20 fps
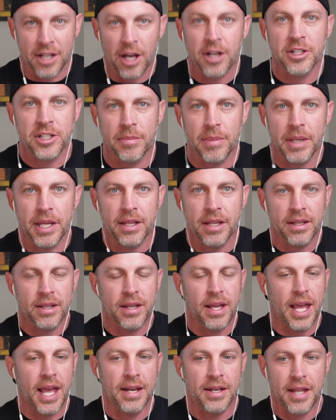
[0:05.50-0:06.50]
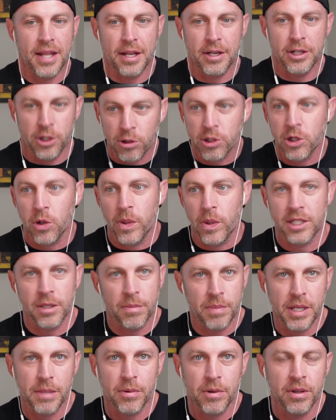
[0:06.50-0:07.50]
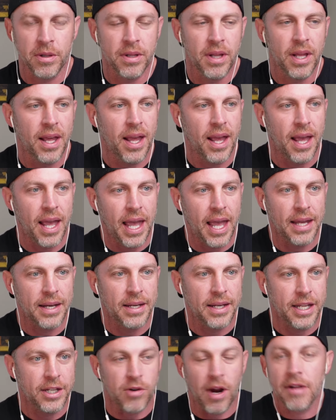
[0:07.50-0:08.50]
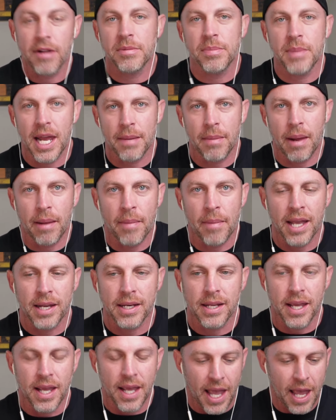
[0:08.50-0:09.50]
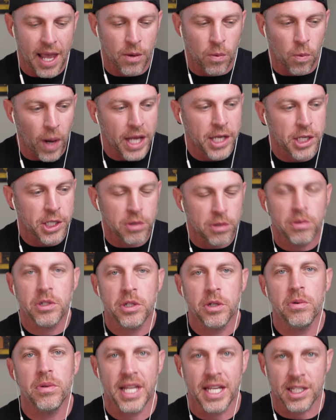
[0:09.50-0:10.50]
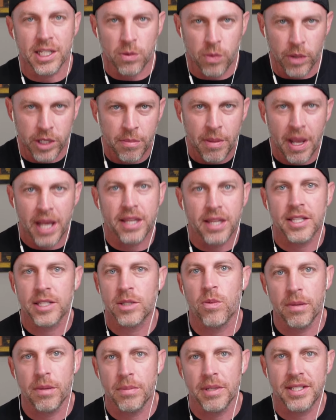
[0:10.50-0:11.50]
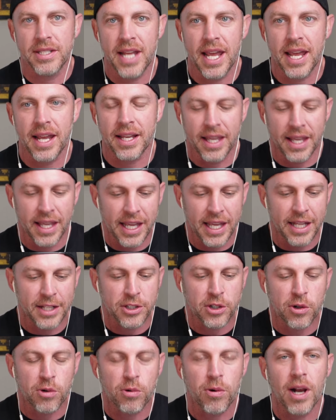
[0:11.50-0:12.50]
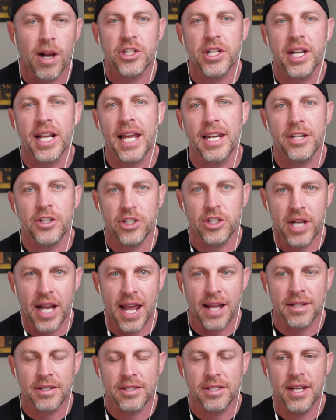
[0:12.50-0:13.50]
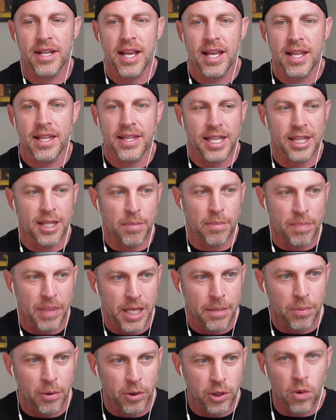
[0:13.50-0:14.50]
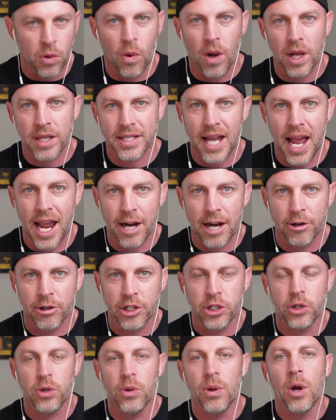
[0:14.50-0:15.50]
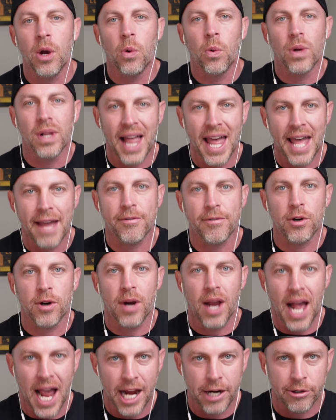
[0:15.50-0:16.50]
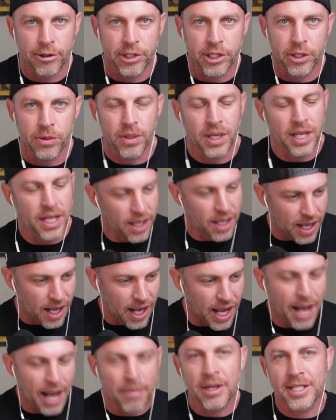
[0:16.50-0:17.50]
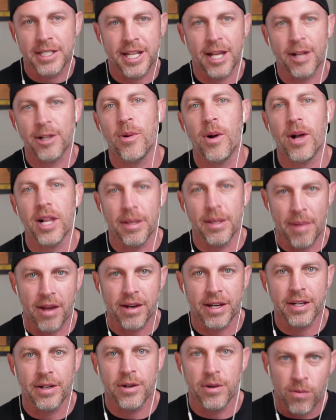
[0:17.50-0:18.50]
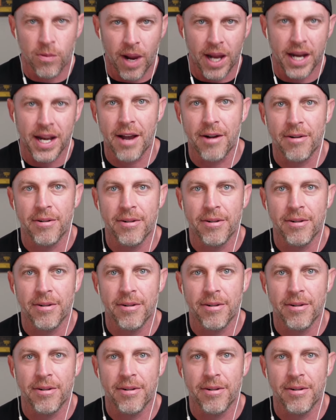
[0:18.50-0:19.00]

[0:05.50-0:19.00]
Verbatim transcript: to me and that you're doing to people. And it drives me out of my mind. And when you do this, when you make this one mistake, it's crushing any chance that the people you want to hire you will ever hire you. I'm going to tell you all about it right now.